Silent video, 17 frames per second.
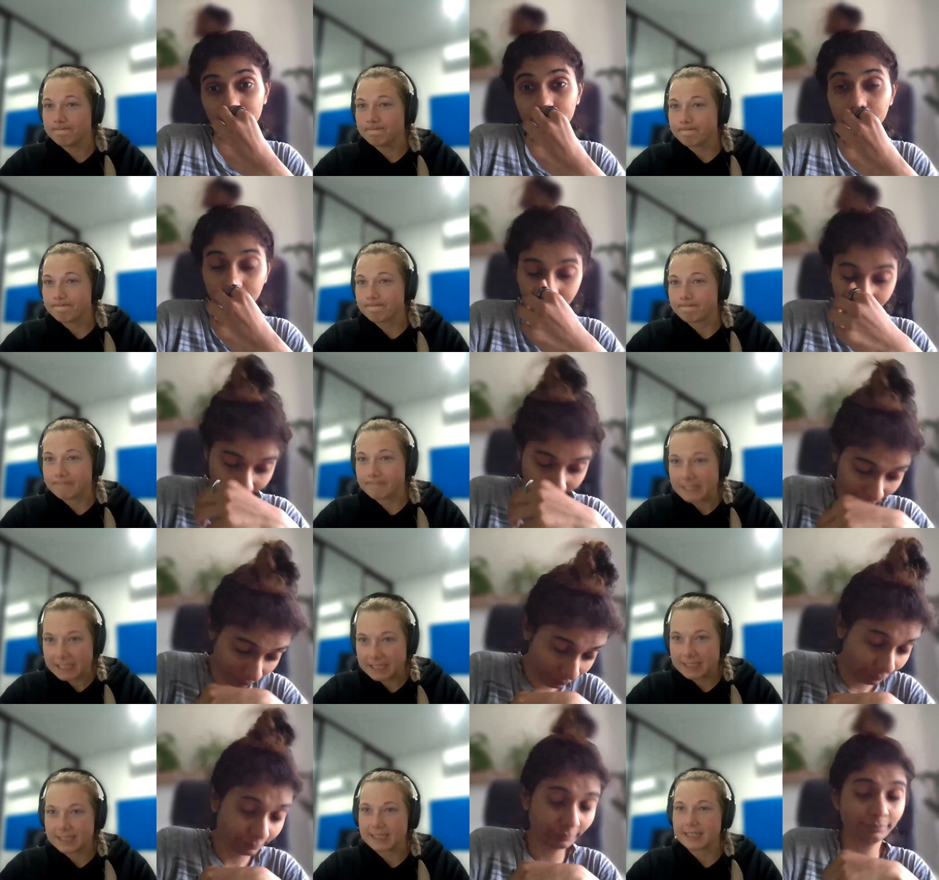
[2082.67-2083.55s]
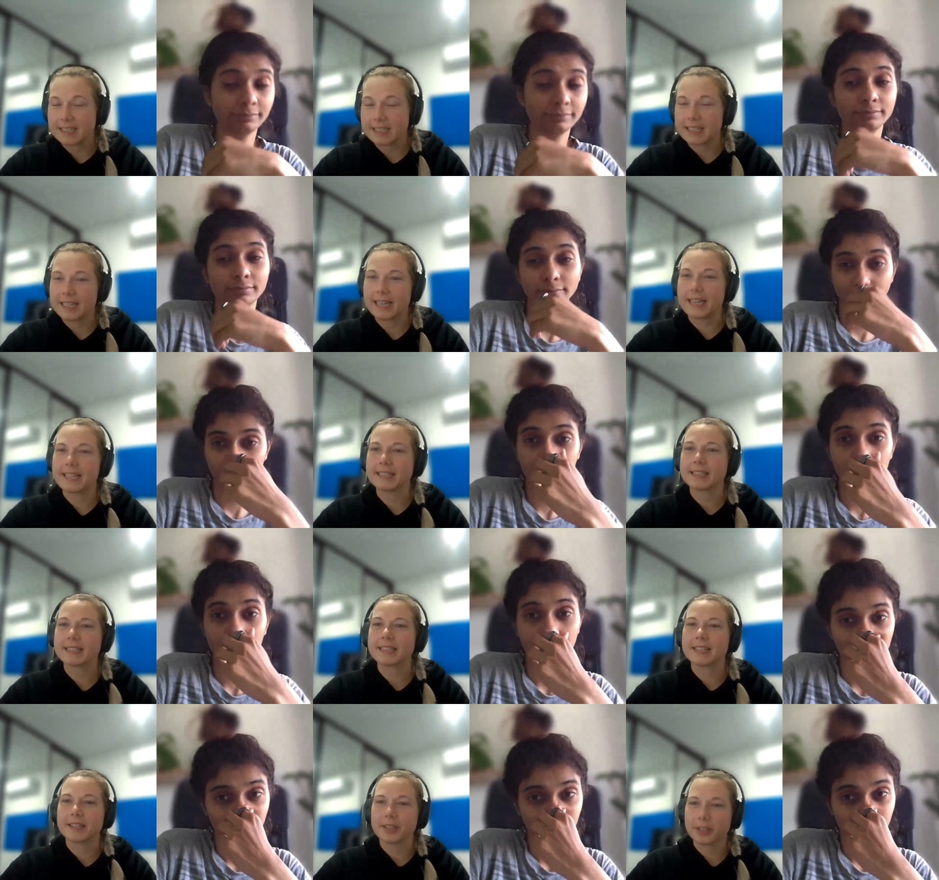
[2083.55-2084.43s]
Speaker 1: mm-hmm.
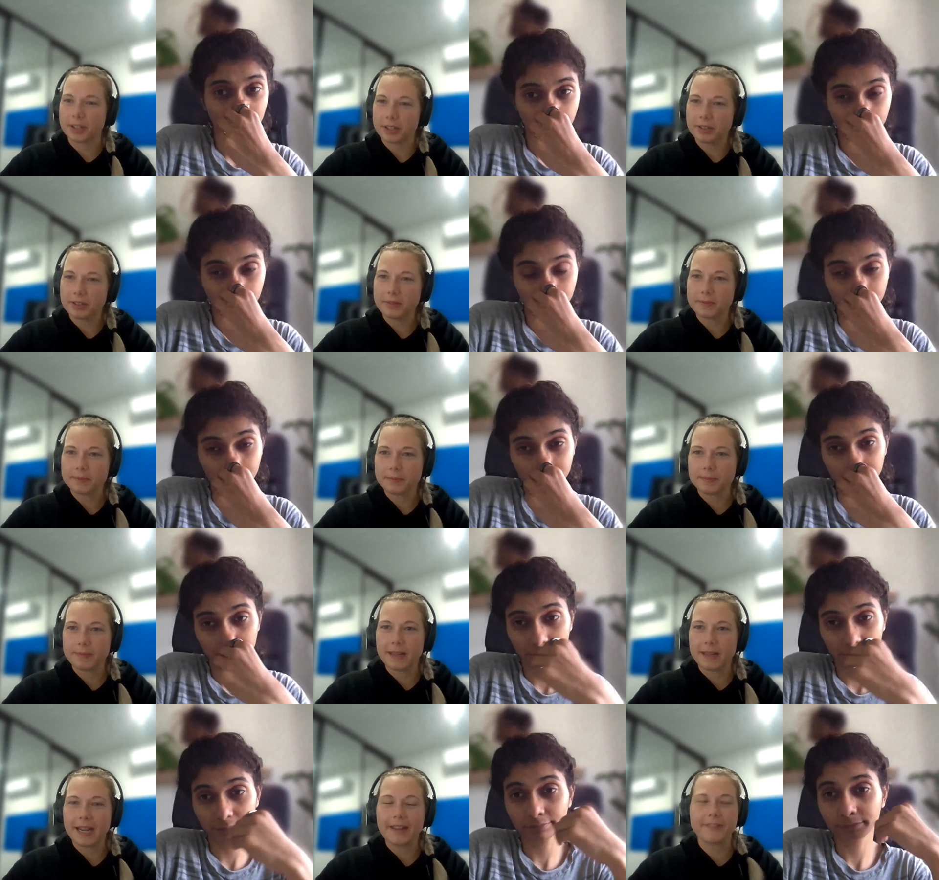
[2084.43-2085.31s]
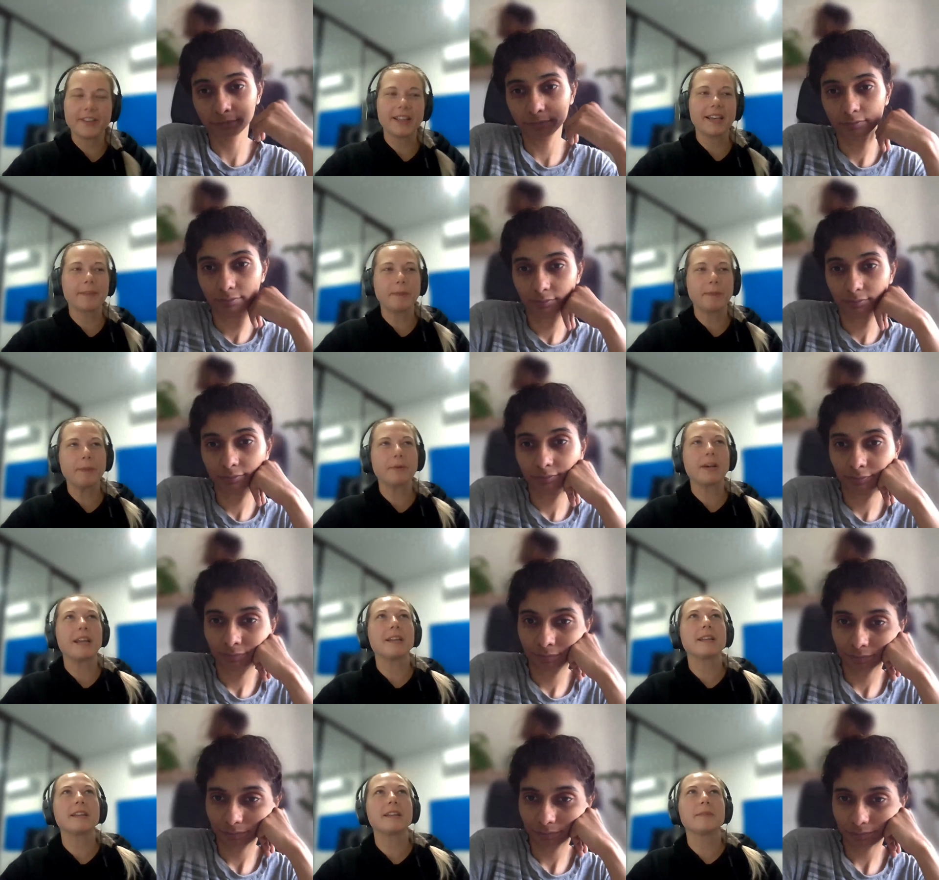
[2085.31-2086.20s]
and uh, you know i feel like people
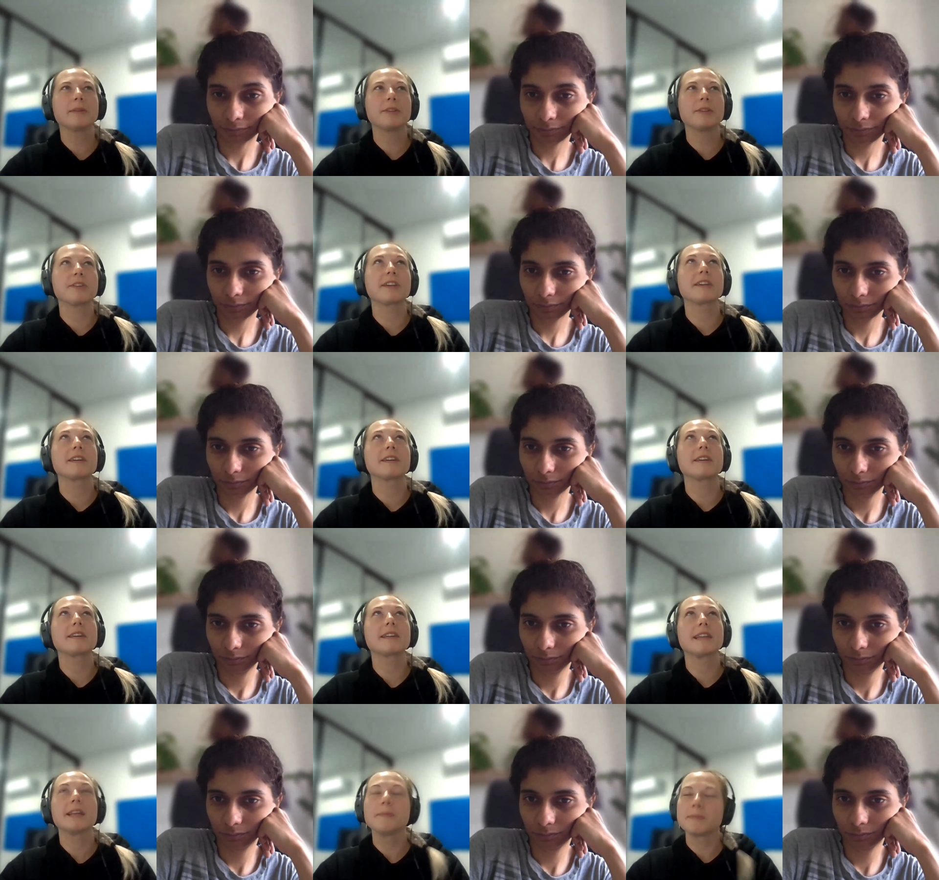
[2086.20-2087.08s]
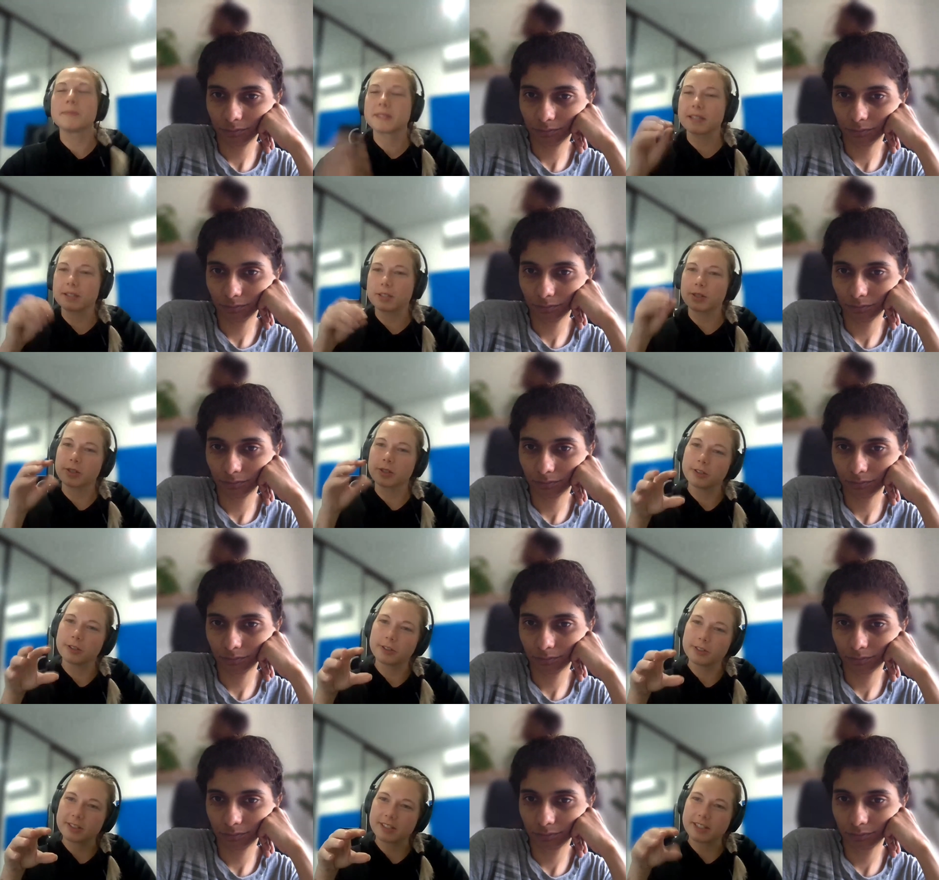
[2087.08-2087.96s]
got a little bit of a glimpse
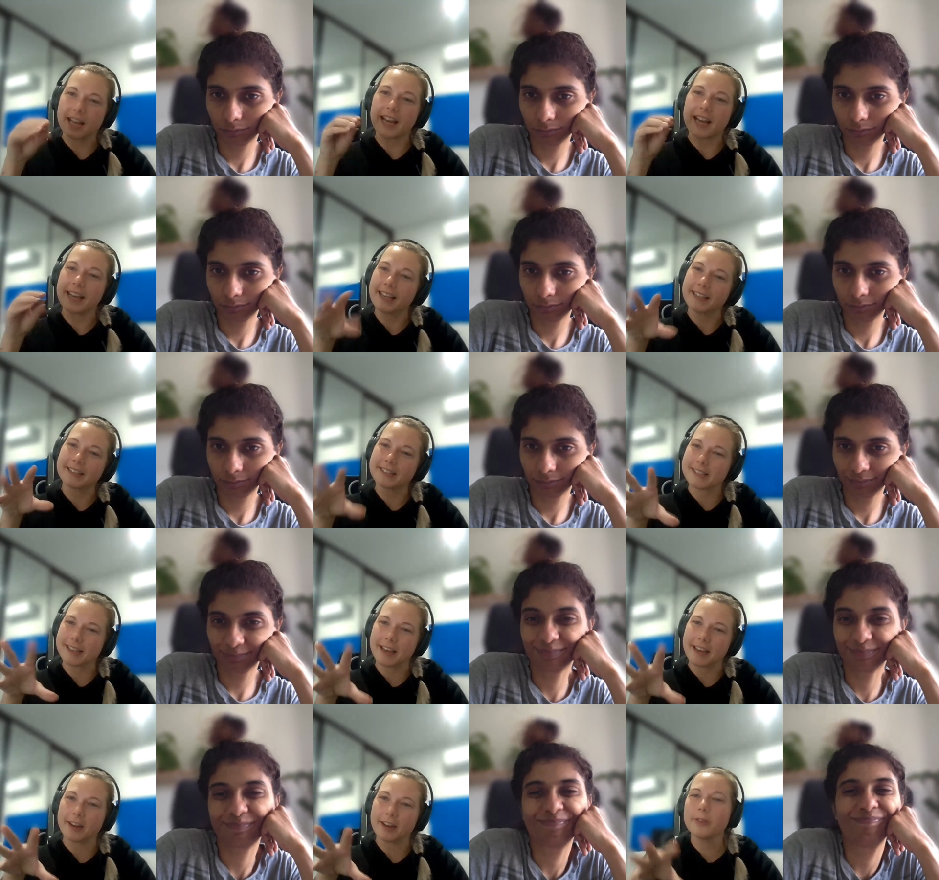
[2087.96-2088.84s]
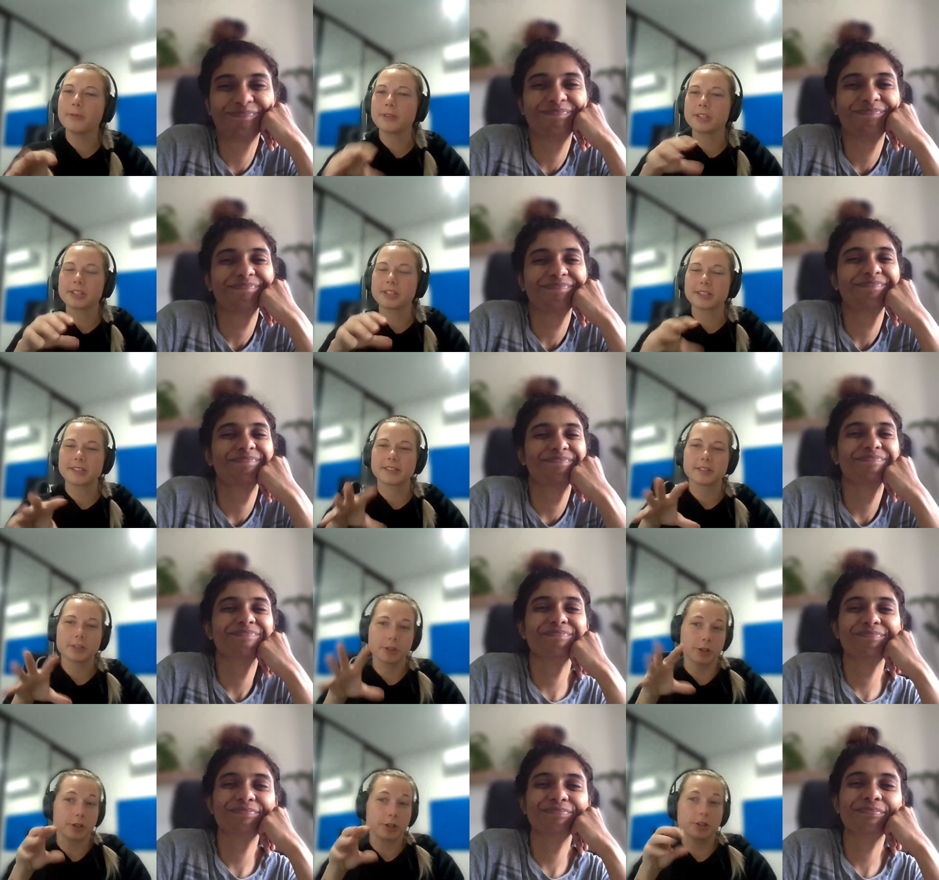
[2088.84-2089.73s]
into science now which is
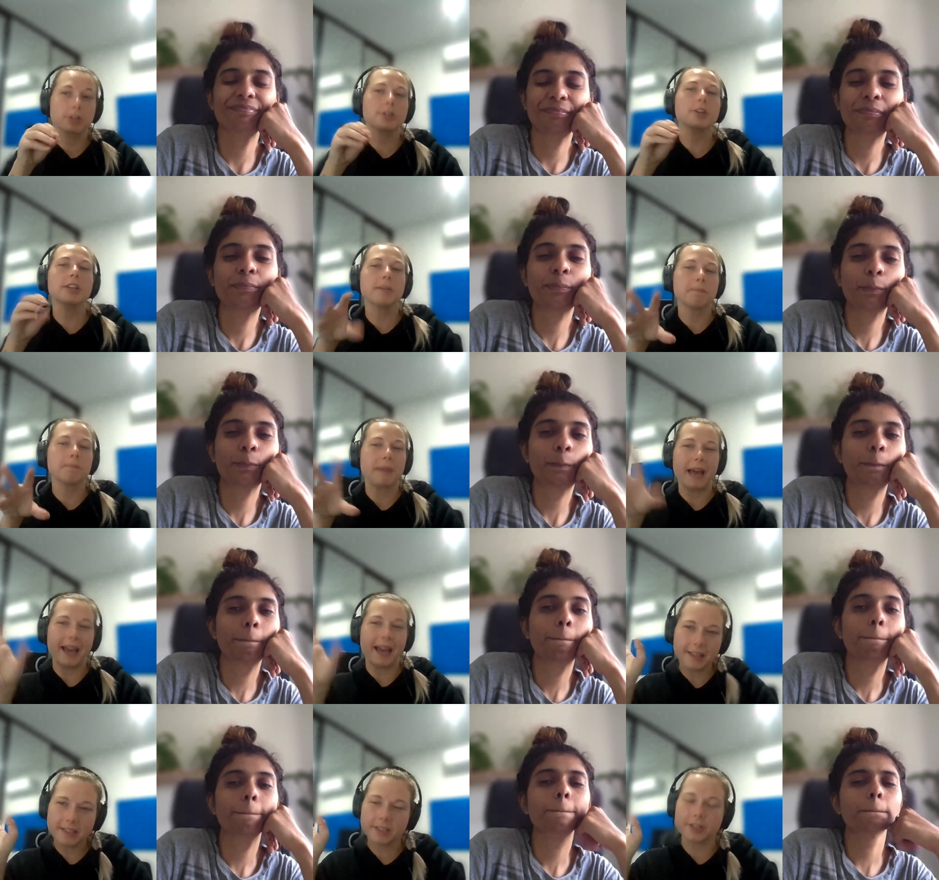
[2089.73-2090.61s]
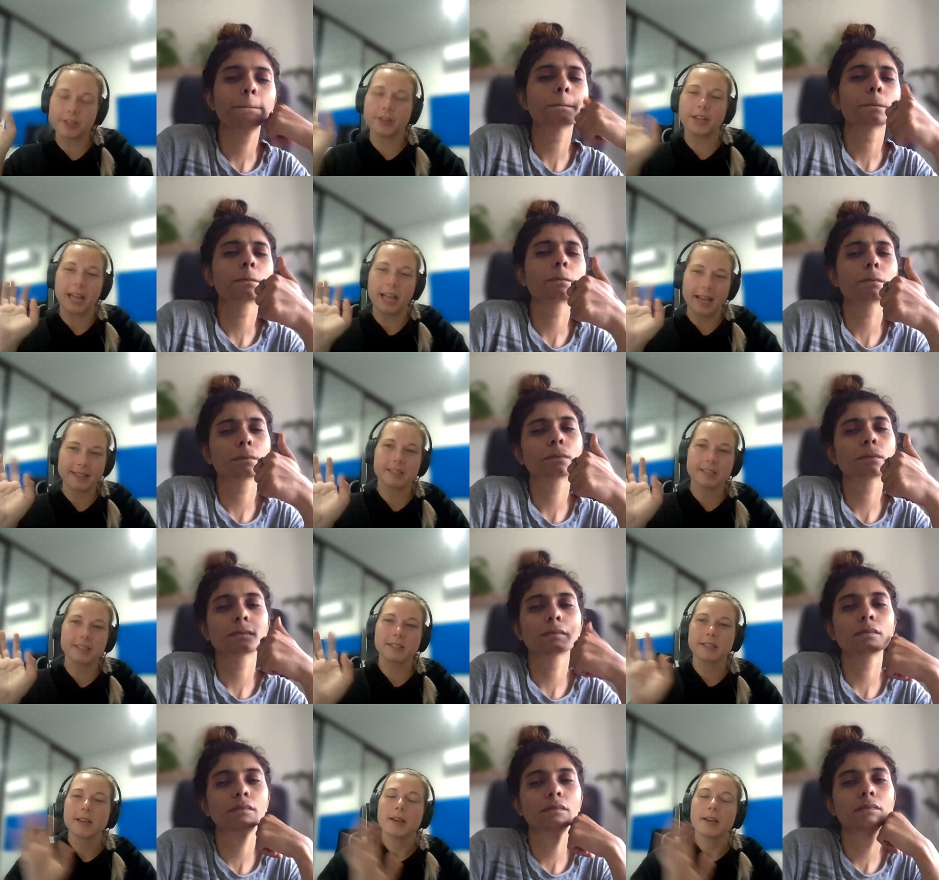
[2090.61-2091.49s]
good and bad you know it has its